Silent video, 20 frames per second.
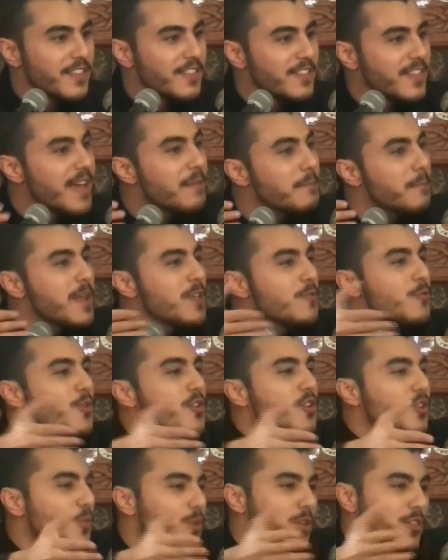That may
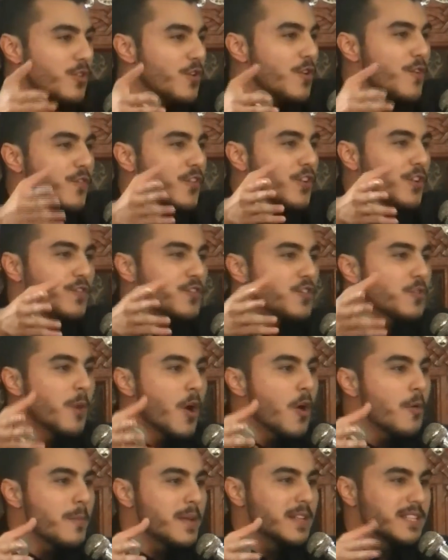work with you for a few
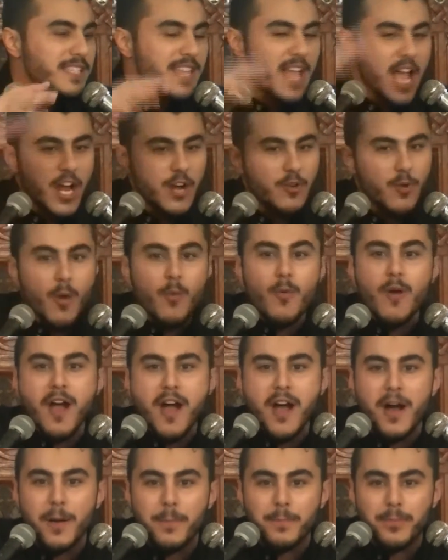moments, yet grow
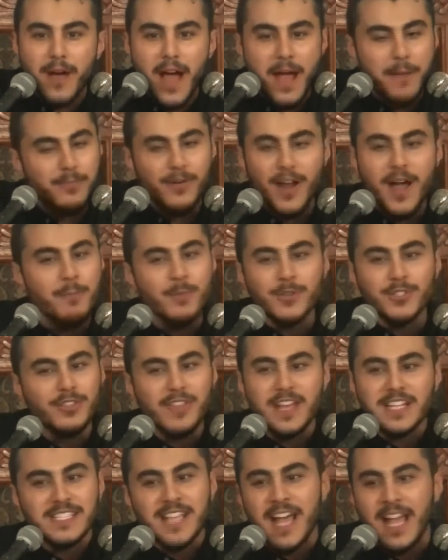up. I promise you
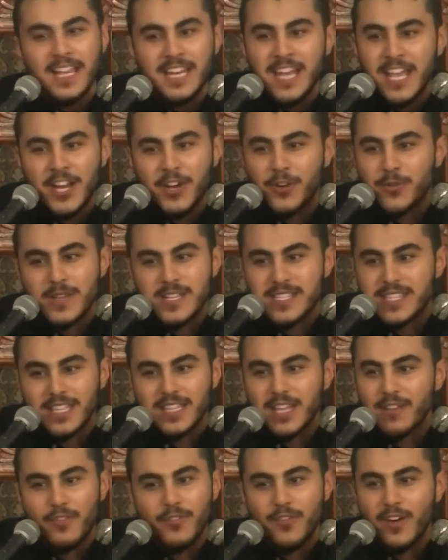that's not going to increase the
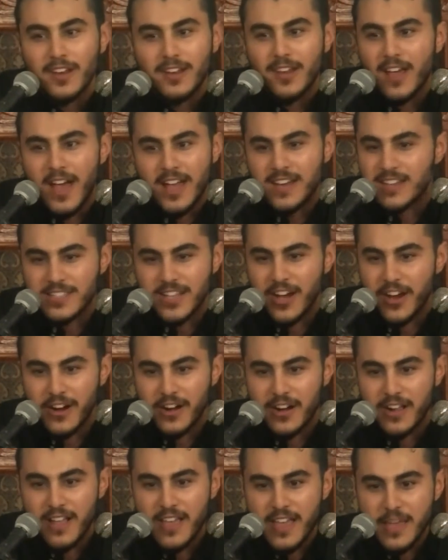love of Allah in his
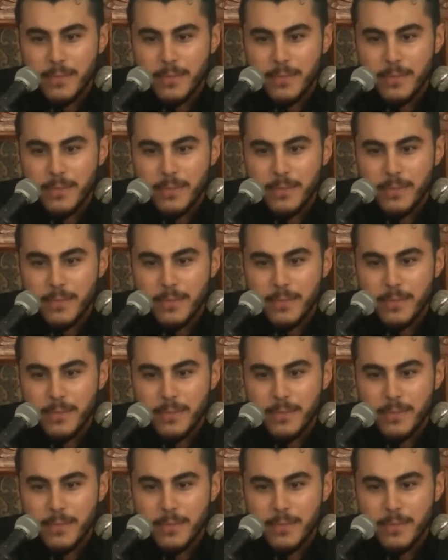heart.